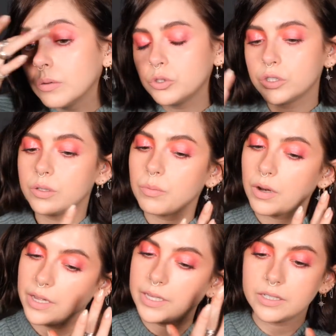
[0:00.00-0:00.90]
So I'm just
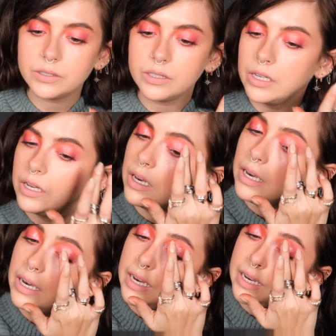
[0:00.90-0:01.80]
applying that to the
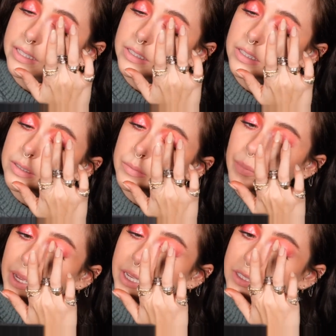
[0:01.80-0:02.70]
lid
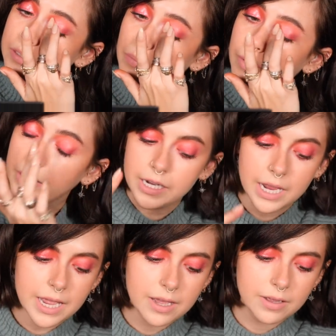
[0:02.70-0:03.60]
space
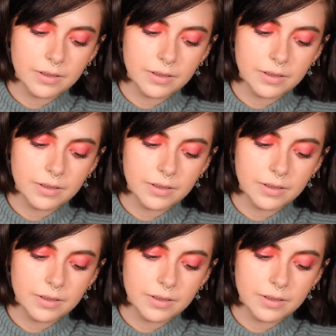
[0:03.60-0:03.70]
mainly.